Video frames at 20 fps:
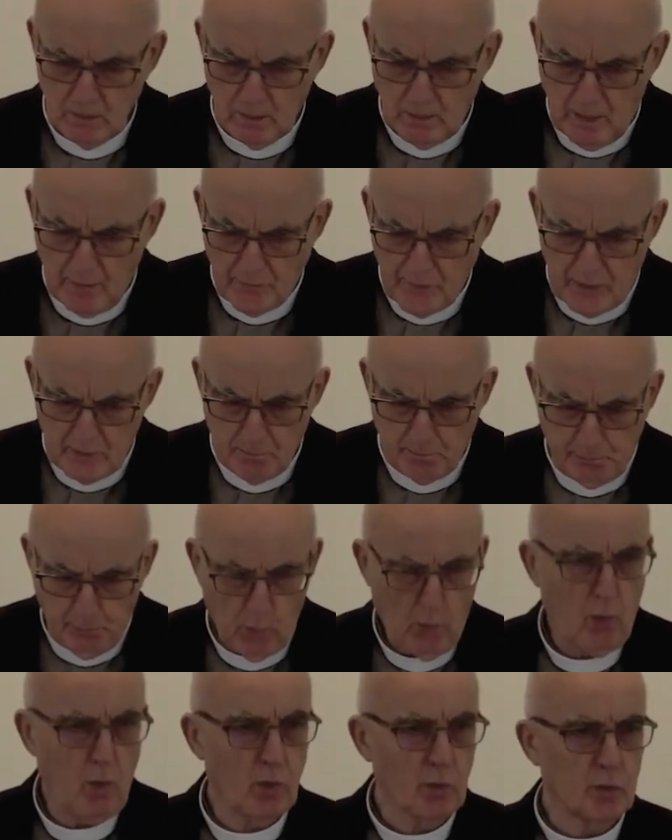And then
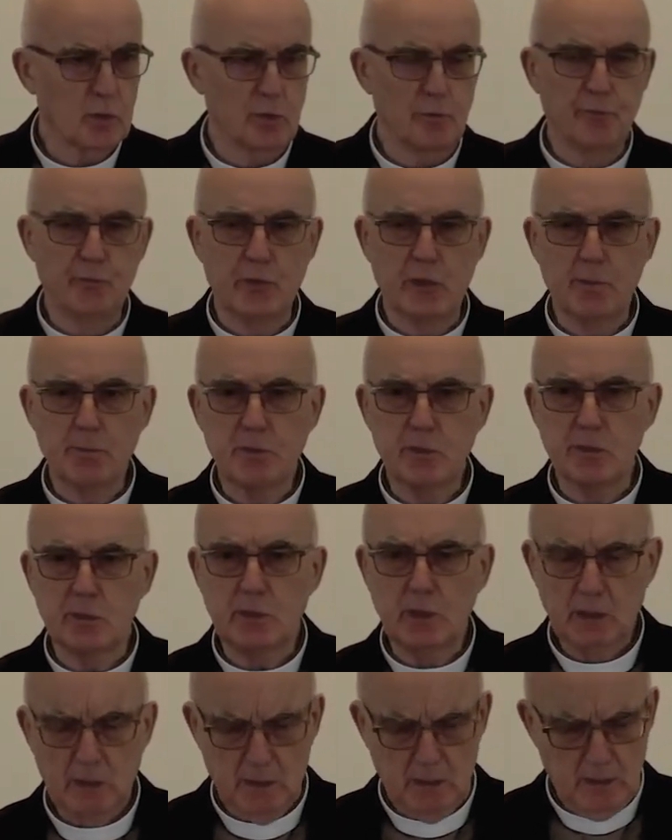Paul confirms
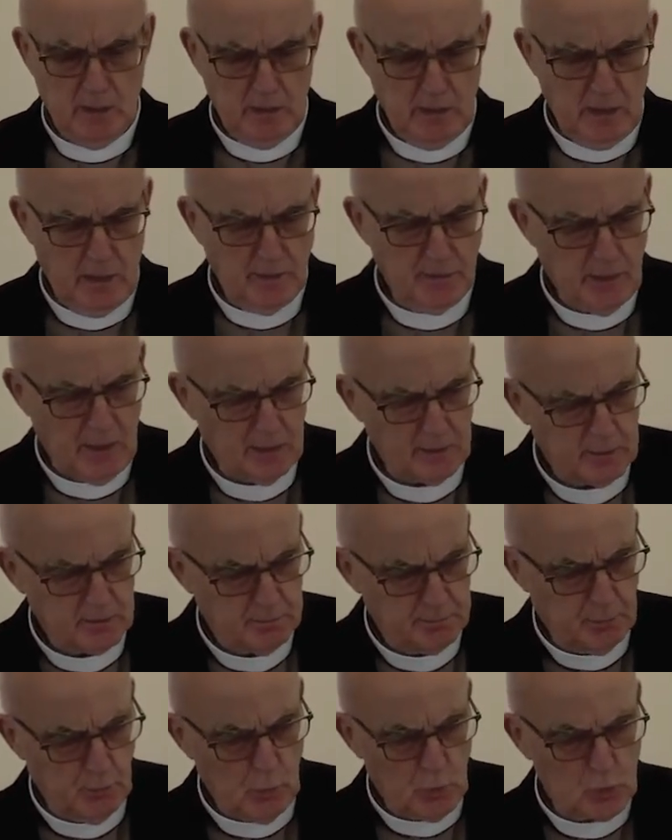it in
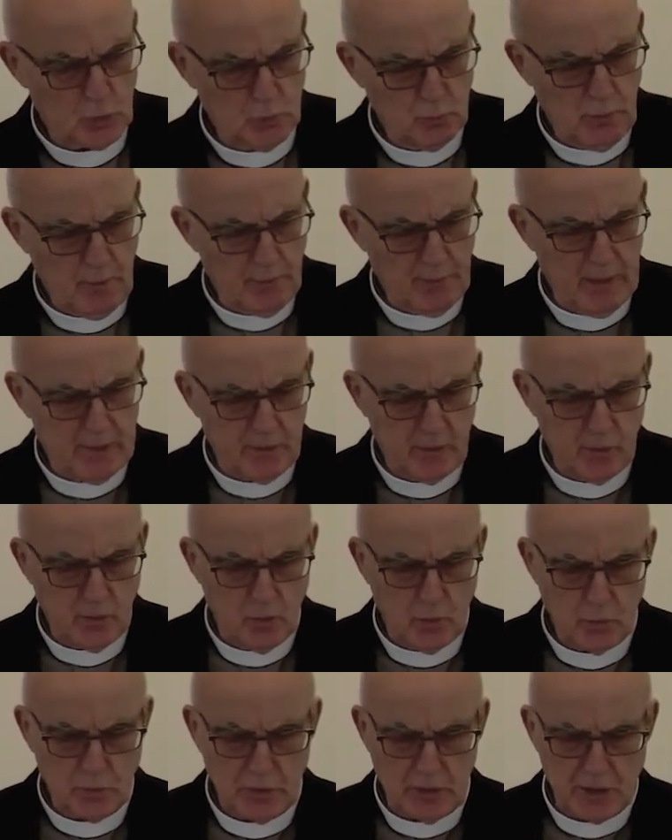that portion we read in the
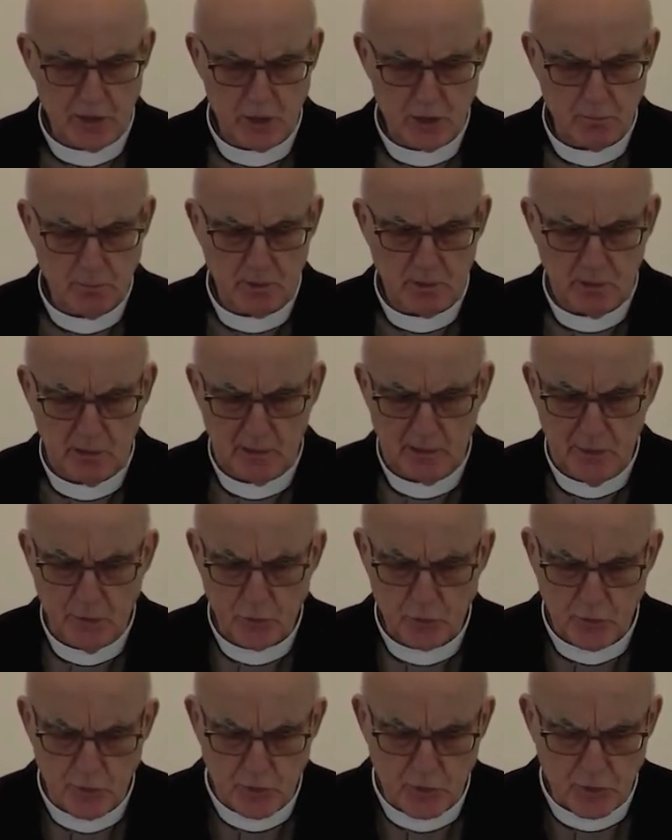New Testament,
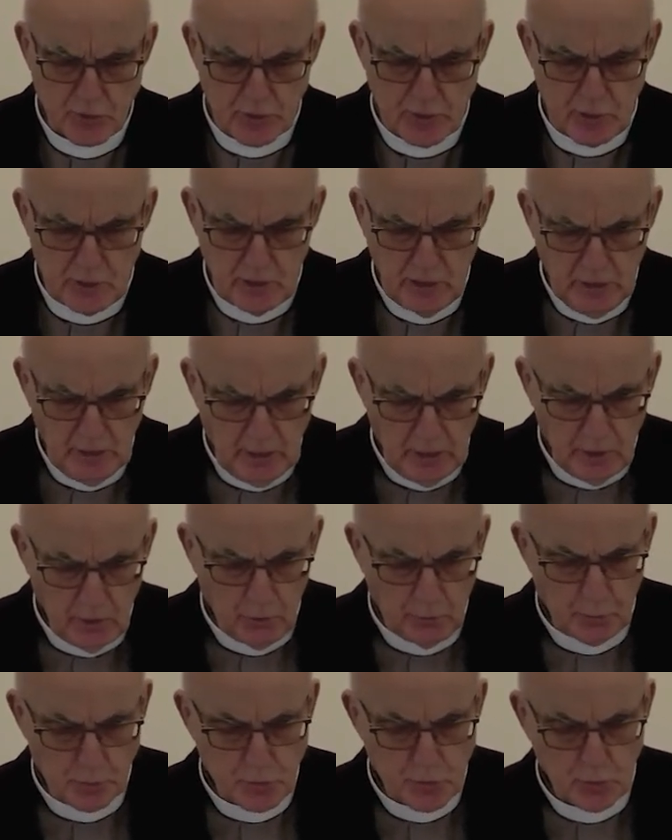Galatians 3,
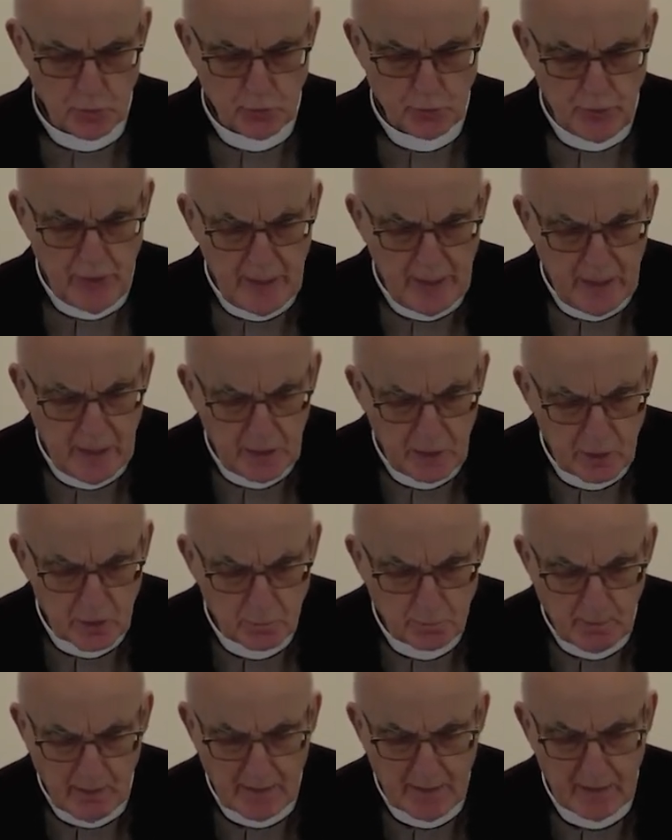it was
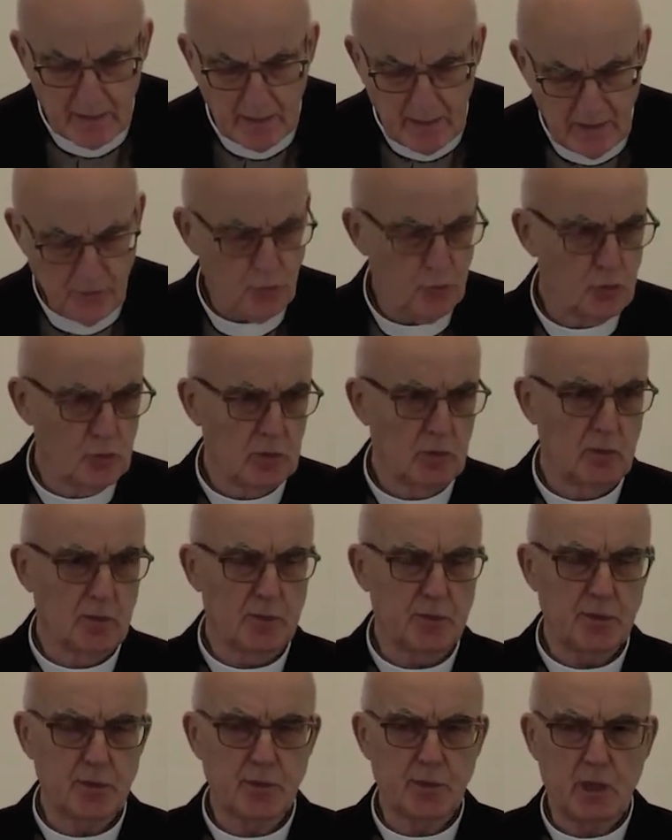ordained by
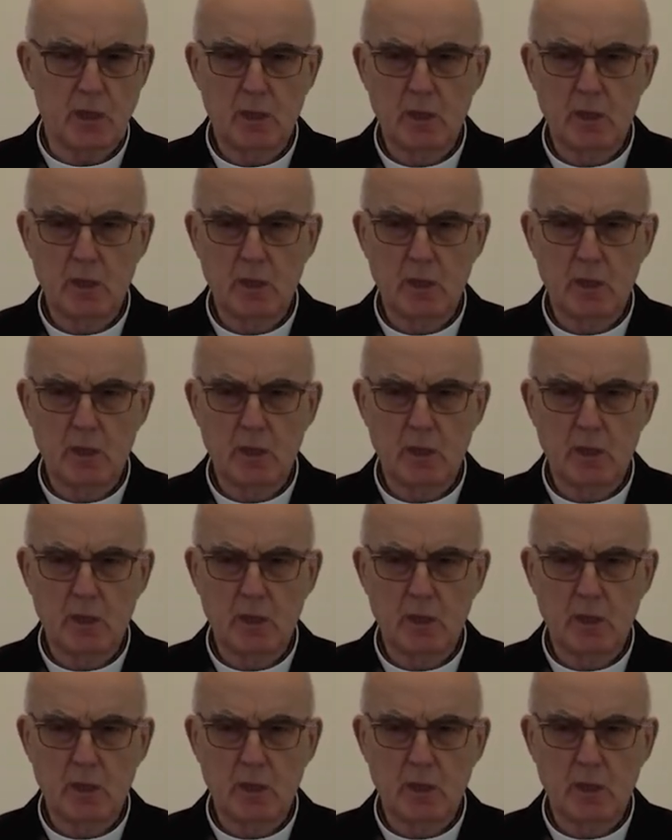angels